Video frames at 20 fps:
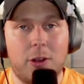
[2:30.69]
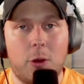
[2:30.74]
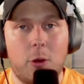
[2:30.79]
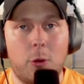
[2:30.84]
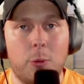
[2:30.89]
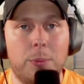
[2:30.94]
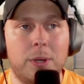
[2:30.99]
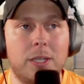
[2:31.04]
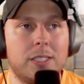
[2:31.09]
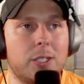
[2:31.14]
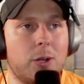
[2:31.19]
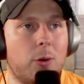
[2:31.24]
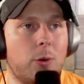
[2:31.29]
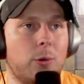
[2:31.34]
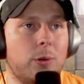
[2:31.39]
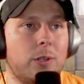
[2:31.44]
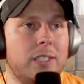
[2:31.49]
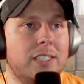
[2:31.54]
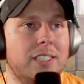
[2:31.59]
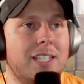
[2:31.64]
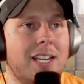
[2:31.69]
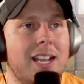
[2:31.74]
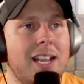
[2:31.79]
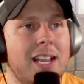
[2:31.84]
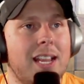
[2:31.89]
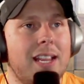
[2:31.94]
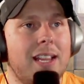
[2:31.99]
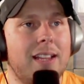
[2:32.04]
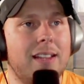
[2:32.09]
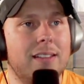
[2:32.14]
whole bunch of orange
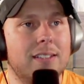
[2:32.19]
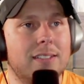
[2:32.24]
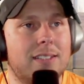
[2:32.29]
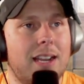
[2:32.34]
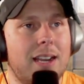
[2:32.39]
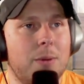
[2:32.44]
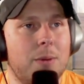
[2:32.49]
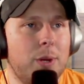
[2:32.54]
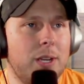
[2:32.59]
in the stadium.